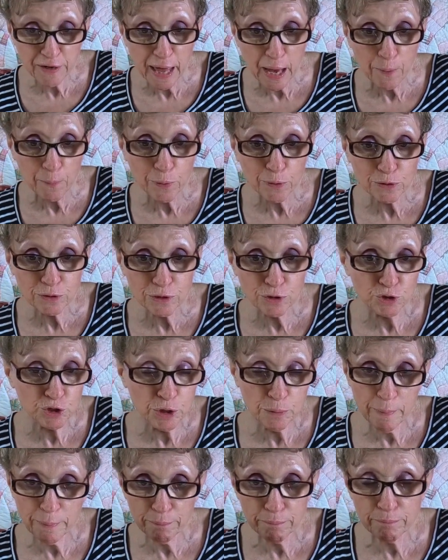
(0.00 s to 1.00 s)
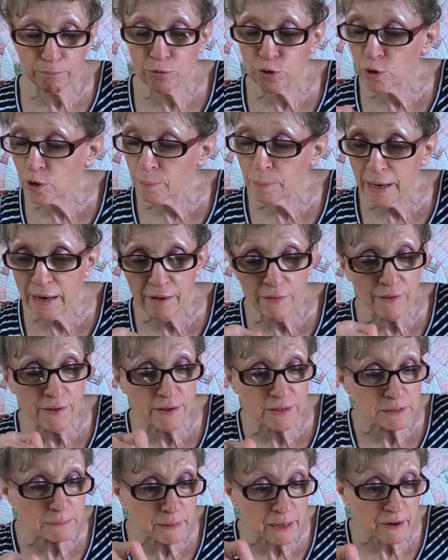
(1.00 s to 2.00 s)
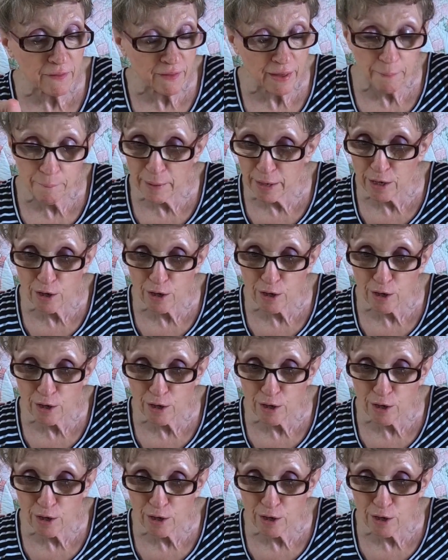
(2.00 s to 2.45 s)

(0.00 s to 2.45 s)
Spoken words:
of flowers. And she took a bite of this, bite of that,